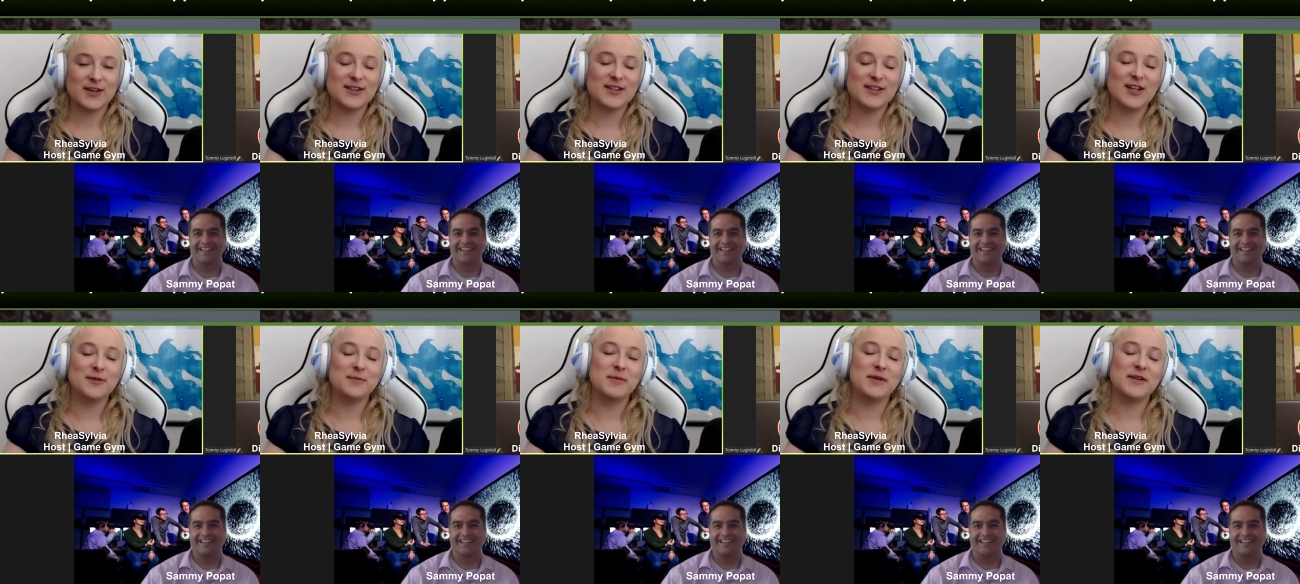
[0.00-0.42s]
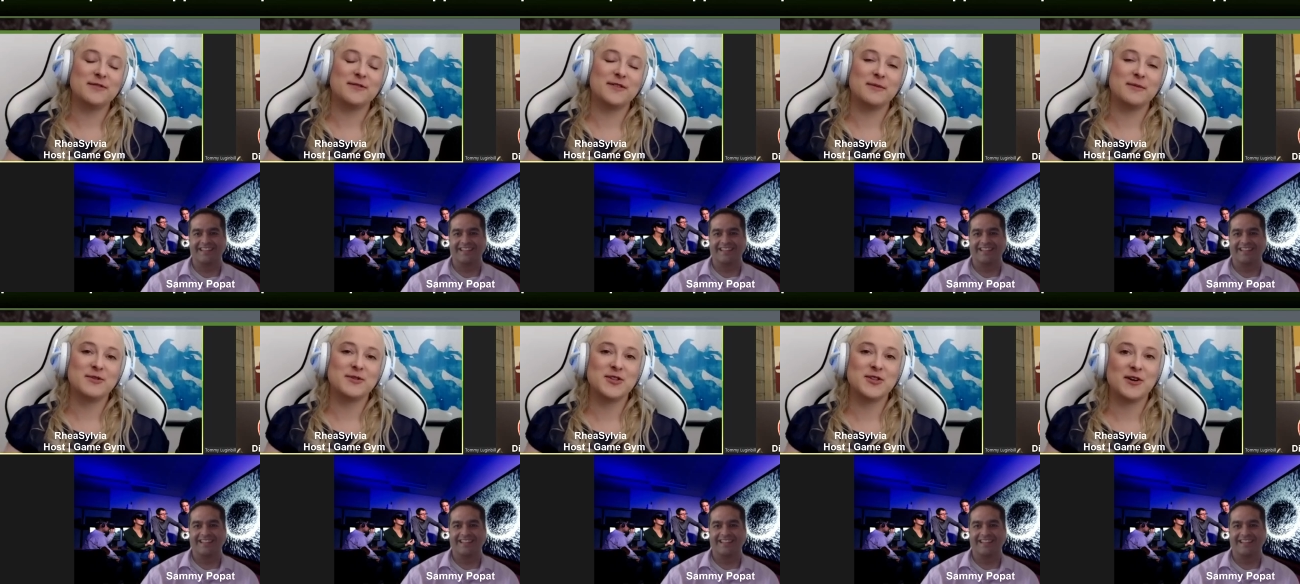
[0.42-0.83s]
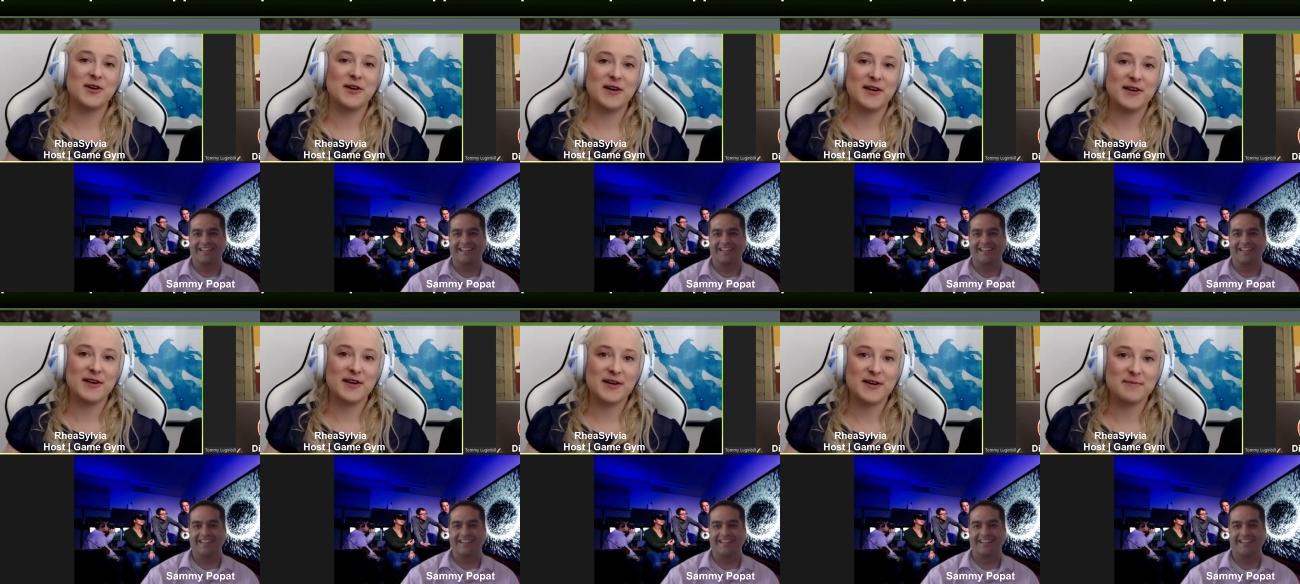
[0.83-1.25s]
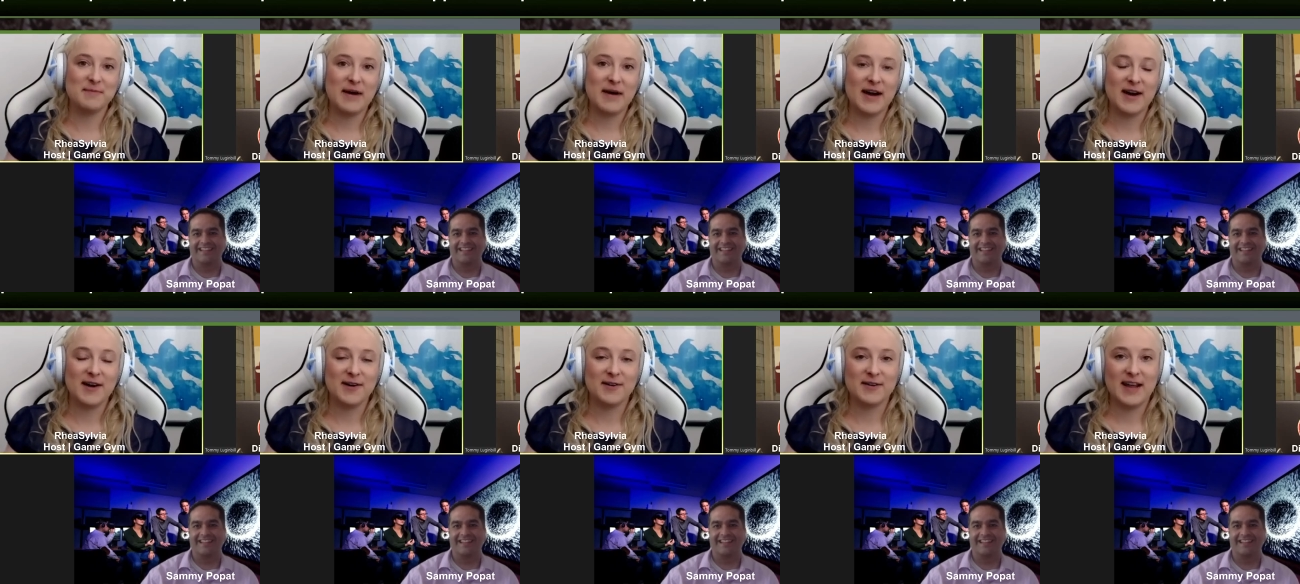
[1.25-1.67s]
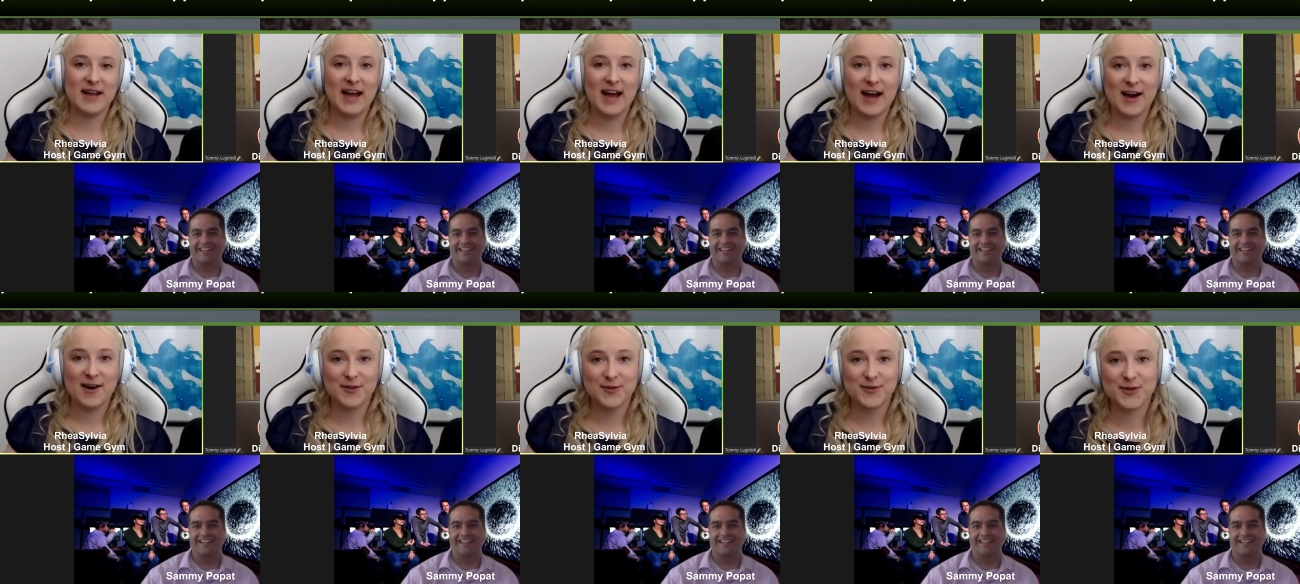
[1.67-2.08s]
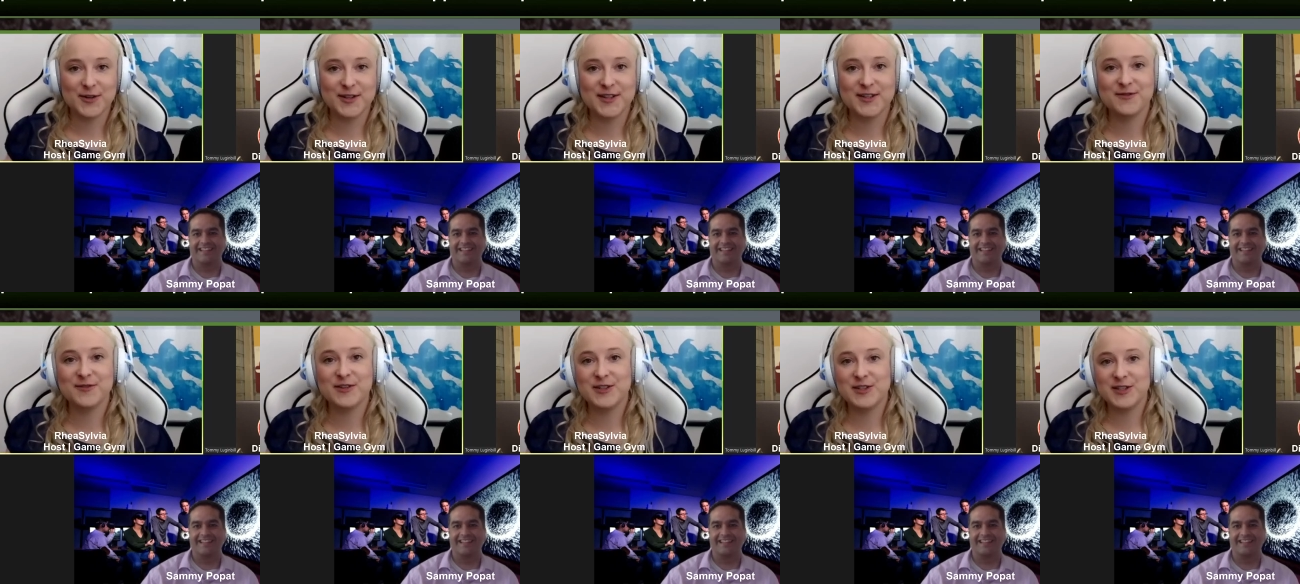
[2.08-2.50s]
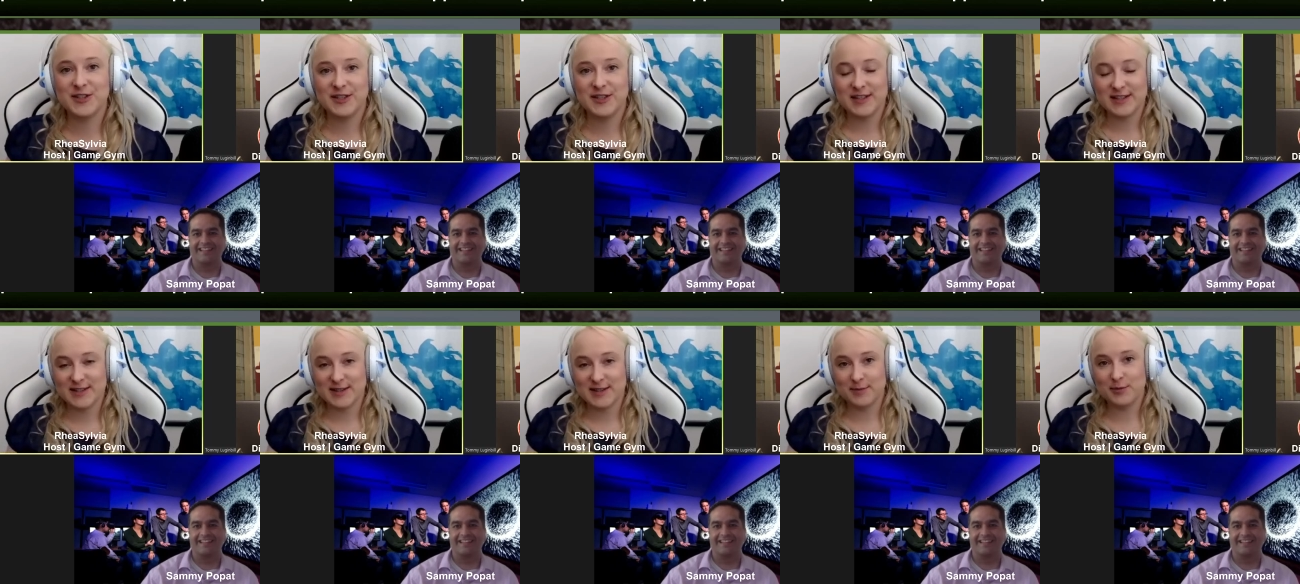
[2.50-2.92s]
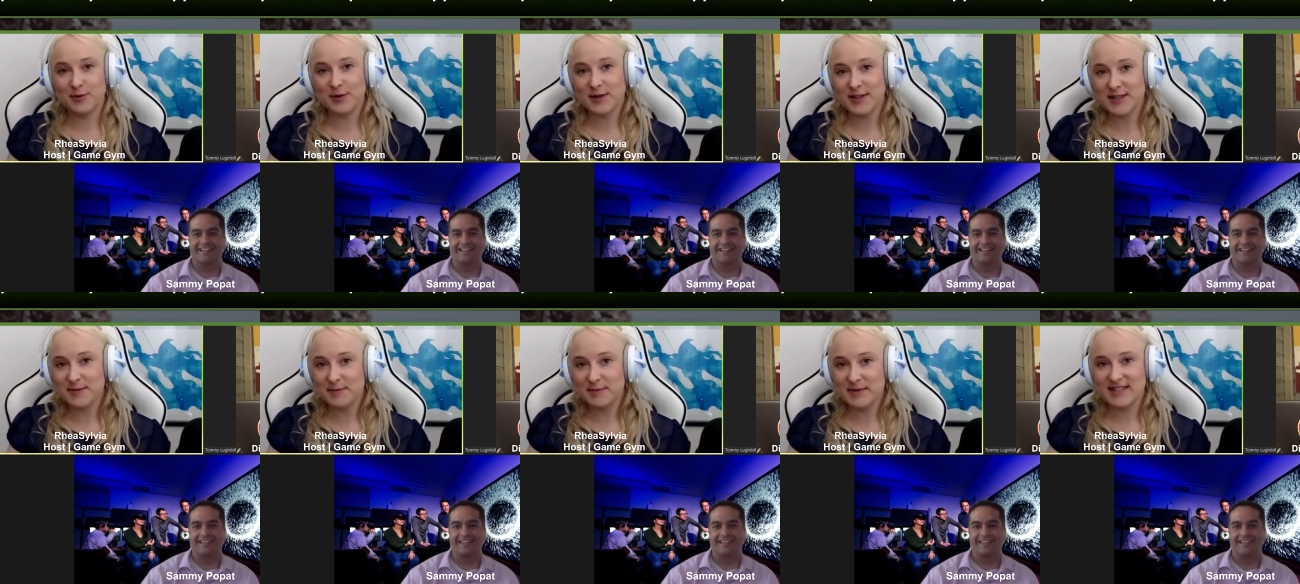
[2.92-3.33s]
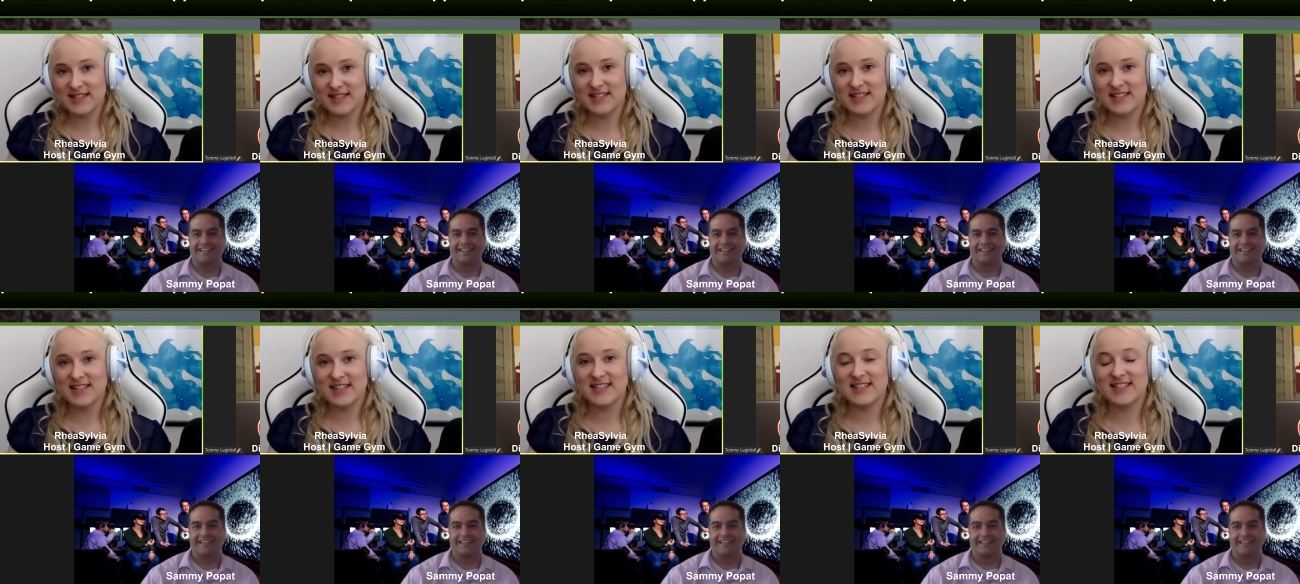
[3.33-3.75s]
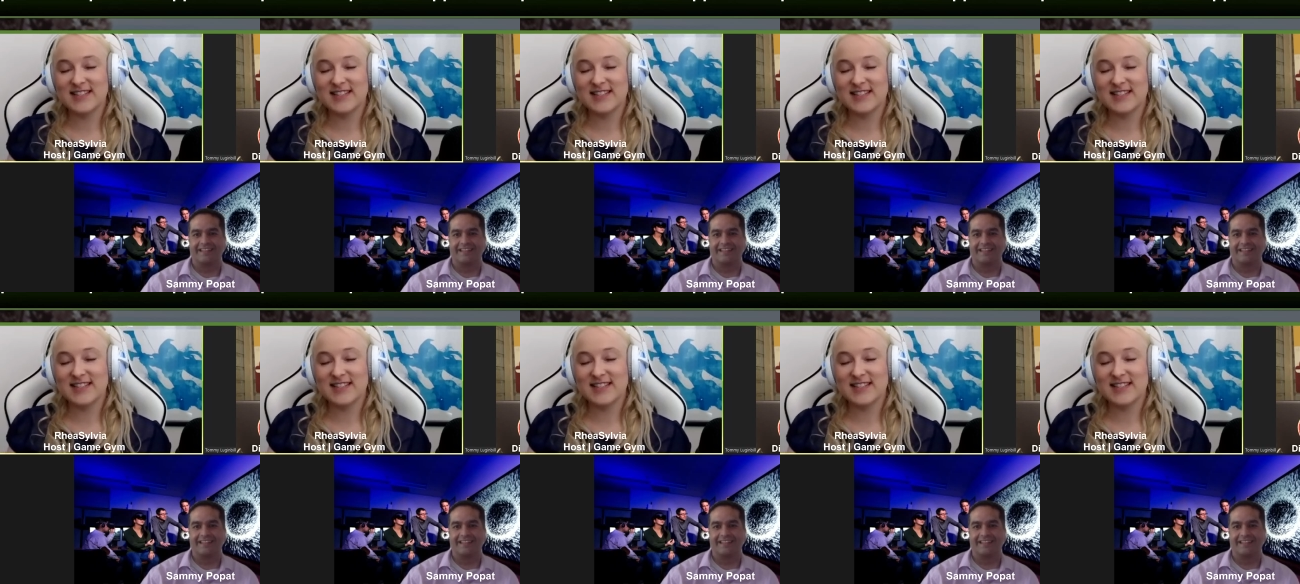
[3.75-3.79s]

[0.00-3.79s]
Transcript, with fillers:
Speaker 1: little bit from John about how Northern Virginia supports businesses.